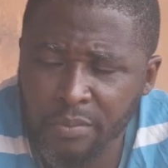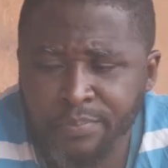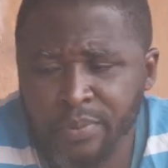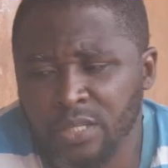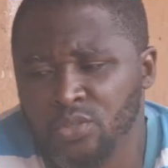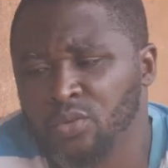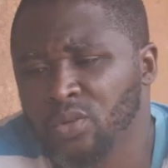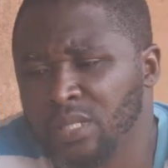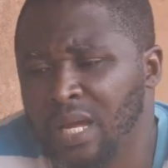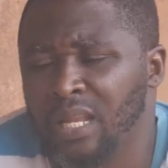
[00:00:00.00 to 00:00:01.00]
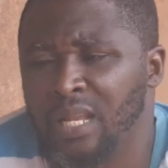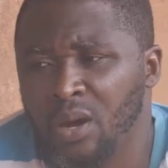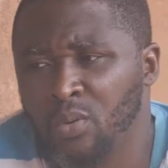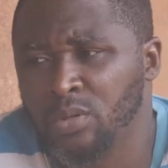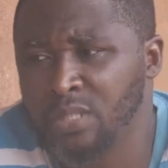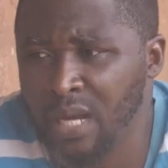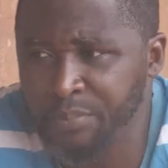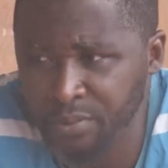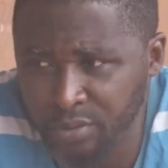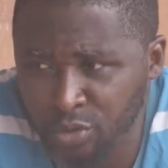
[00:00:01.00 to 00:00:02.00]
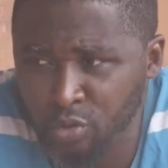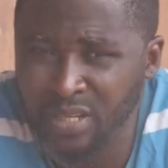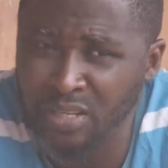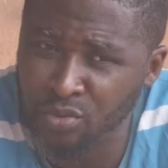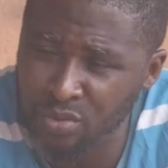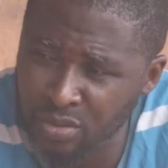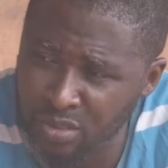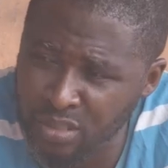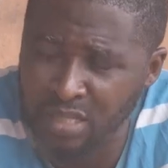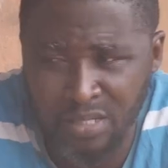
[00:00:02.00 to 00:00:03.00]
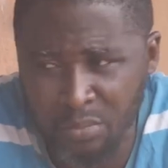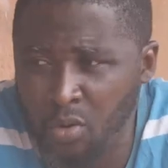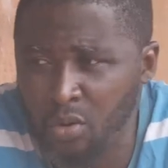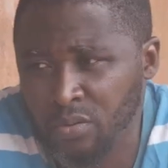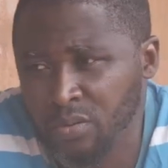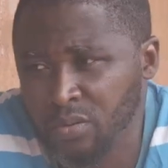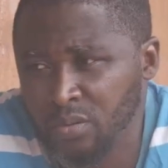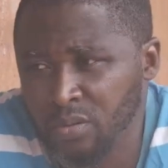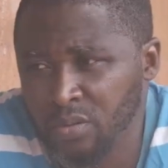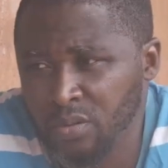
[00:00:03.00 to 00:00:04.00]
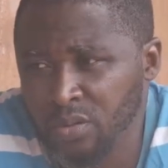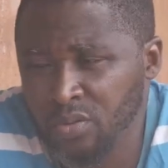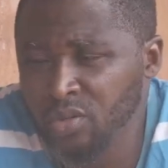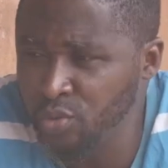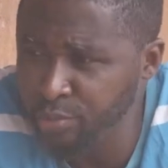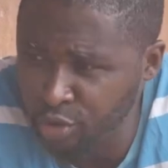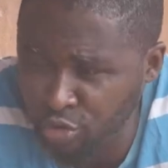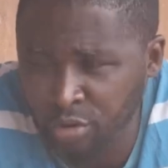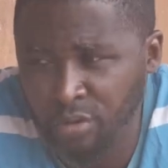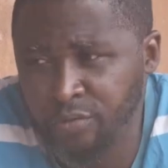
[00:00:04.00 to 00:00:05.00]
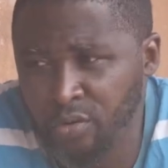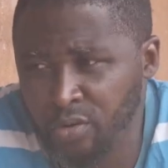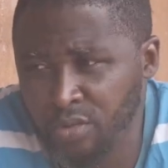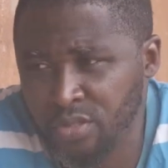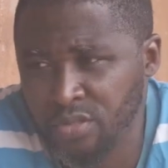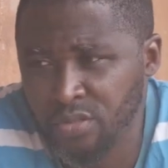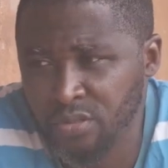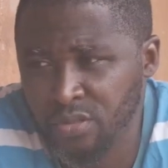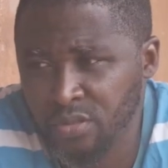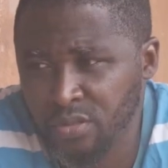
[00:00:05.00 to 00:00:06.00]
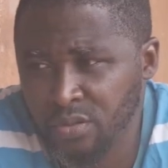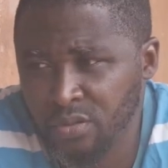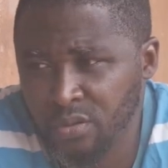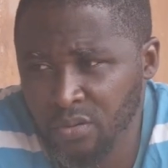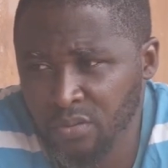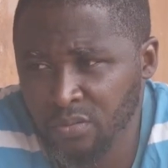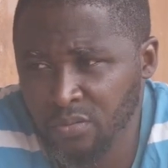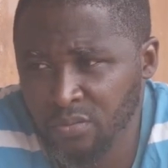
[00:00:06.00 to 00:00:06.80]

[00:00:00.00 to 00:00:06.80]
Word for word: Mama, please do not allow what happened to get you sick the more. You need to be strong for us. Oh?